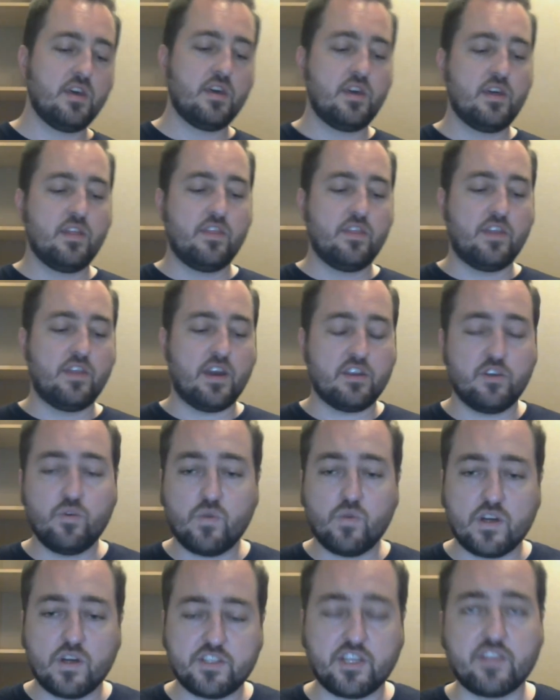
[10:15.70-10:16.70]
Then you
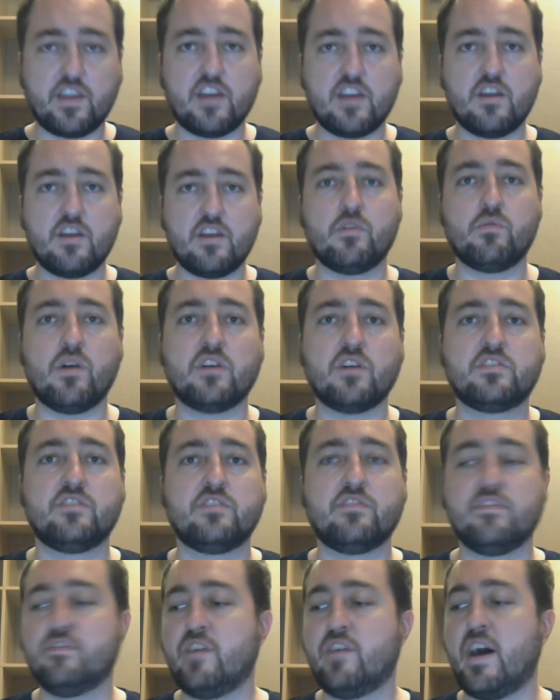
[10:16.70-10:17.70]
want to get that number relatively
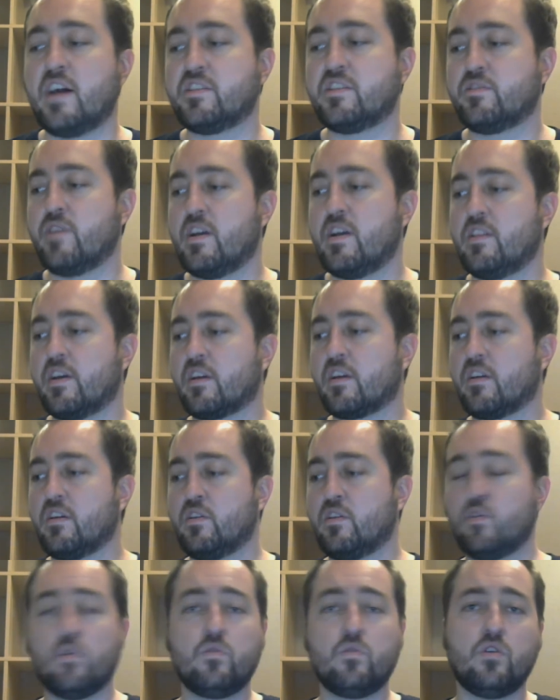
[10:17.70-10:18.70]
fast, right? Like you
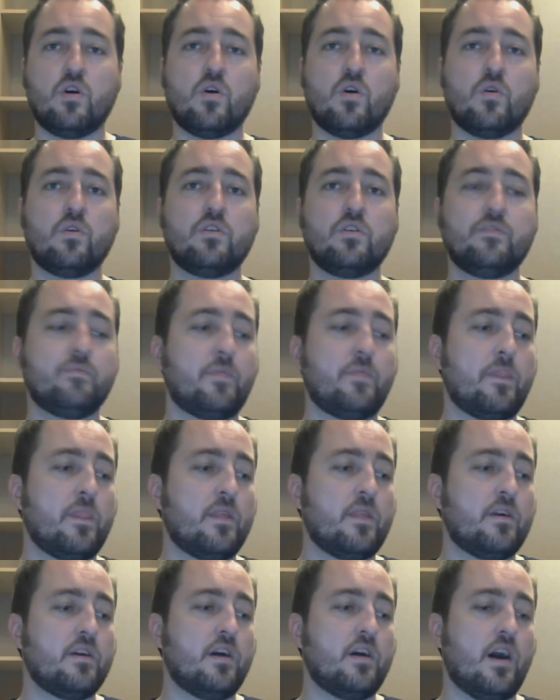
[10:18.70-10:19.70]
don't know
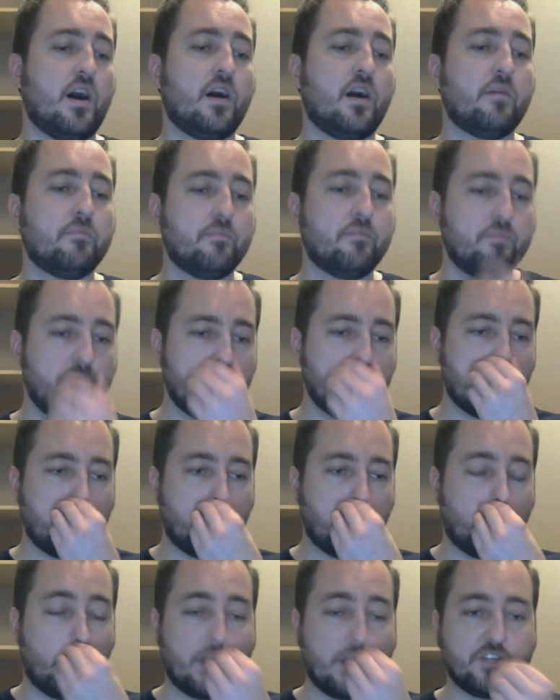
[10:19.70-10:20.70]
um,
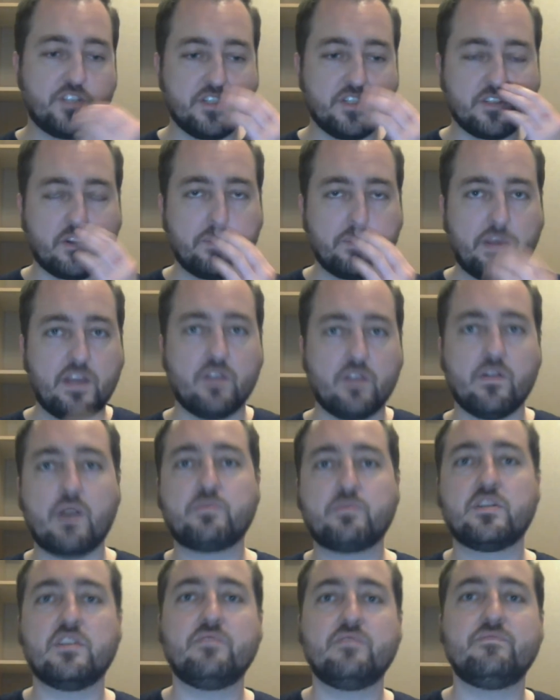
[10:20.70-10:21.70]
when she's going to be
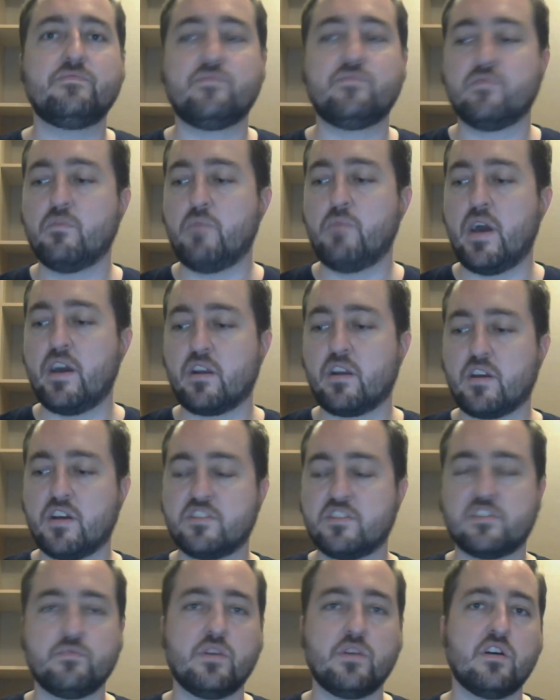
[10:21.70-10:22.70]
interrupted by a
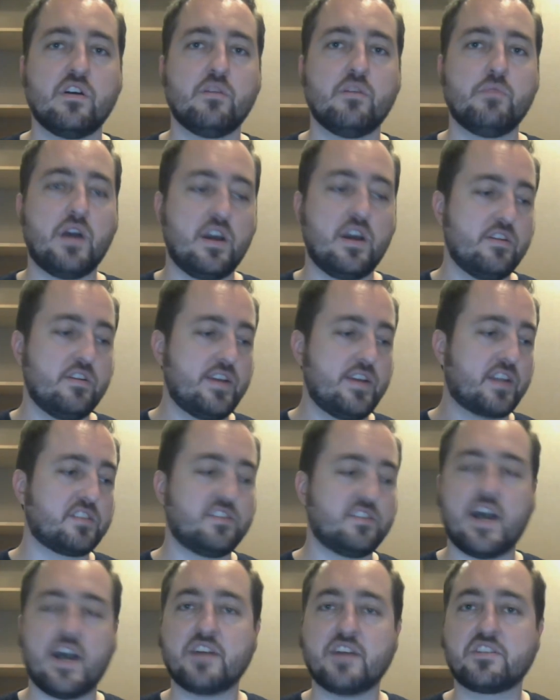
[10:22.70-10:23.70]
customer or by her next
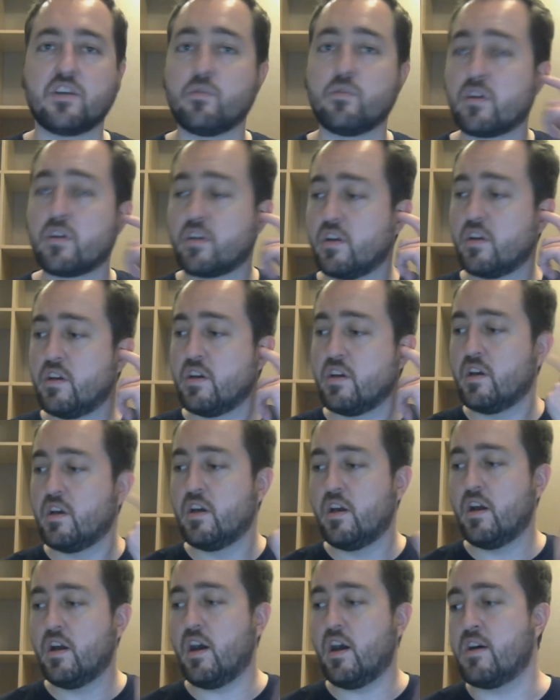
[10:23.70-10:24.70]
task at work.
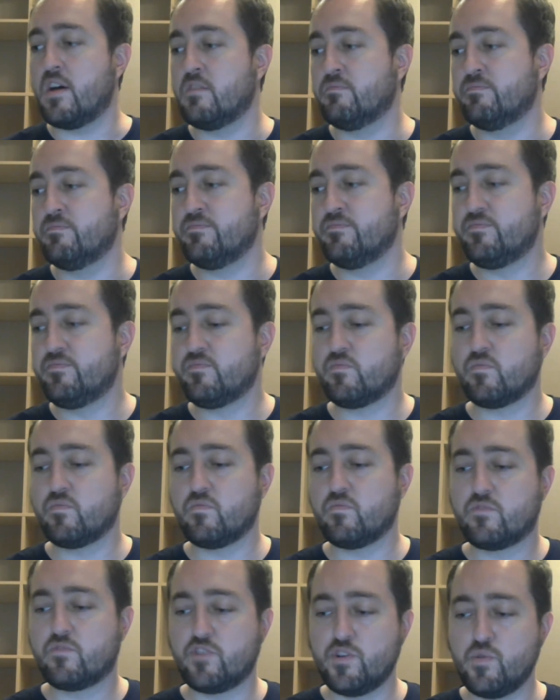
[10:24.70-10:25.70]
Um,
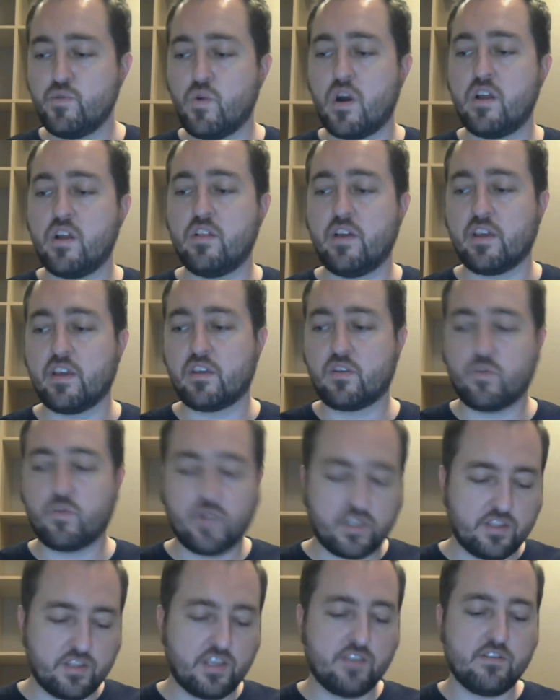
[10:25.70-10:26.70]
so you want to like
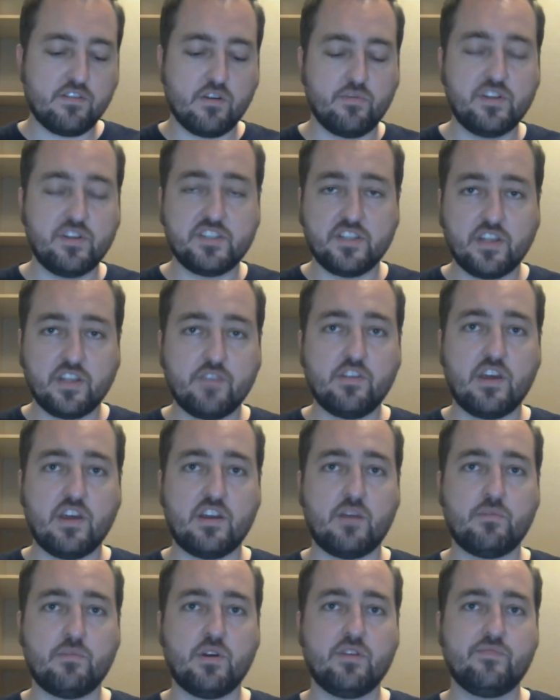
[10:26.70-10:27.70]
quickly give her a reason to give you that
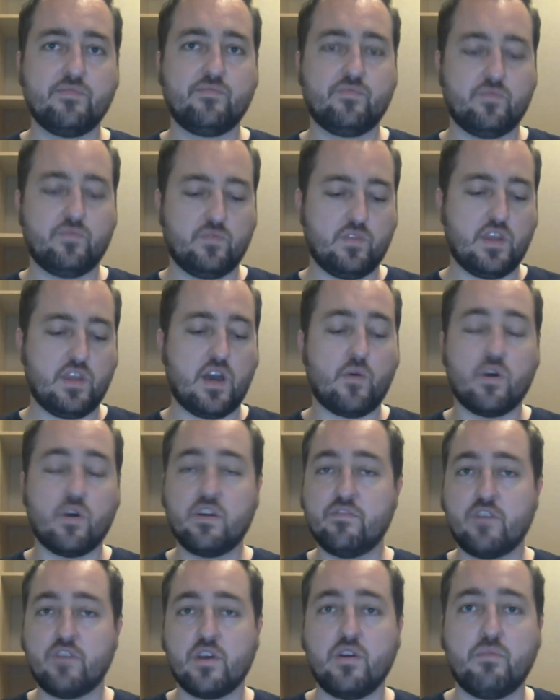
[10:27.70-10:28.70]
number. I want to
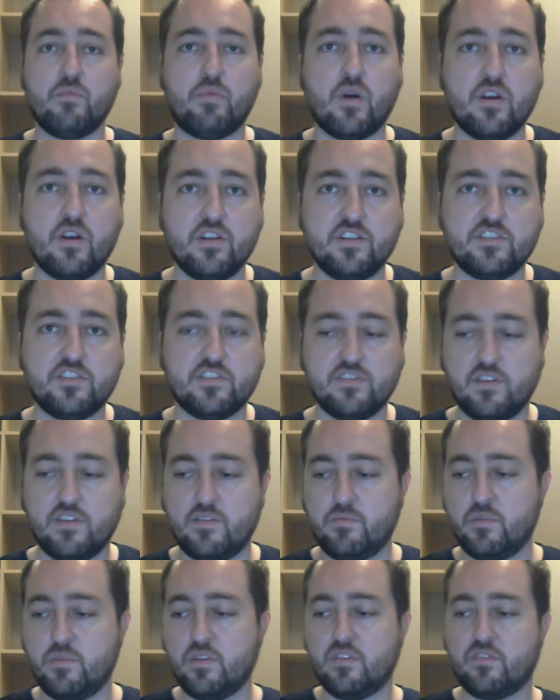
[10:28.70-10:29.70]
invite you to parties. I'm going to
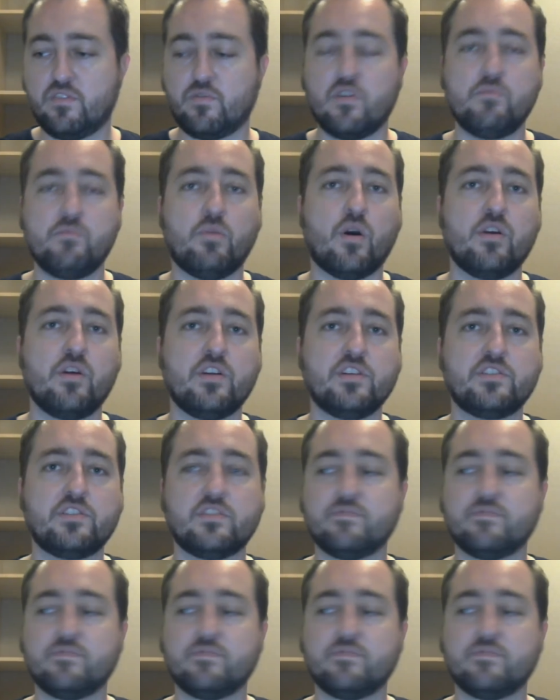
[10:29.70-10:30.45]
be throwing parties.